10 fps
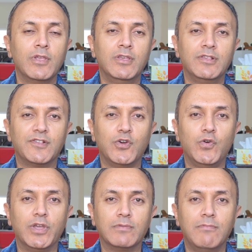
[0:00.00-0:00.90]

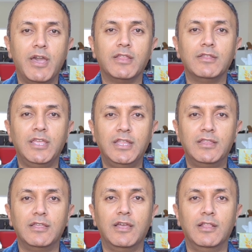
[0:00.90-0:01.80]
So it might
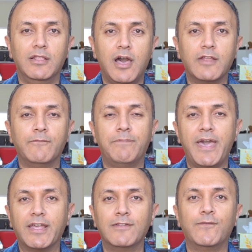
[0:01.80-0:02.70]
need a lot of
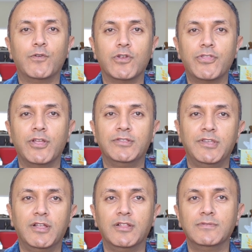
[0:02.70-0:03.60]
back and forth
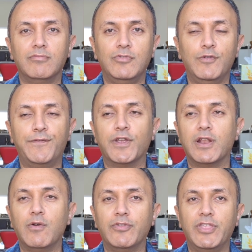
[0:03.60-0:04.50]
until you
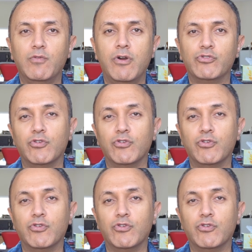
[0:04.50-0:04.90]
figure out what they want,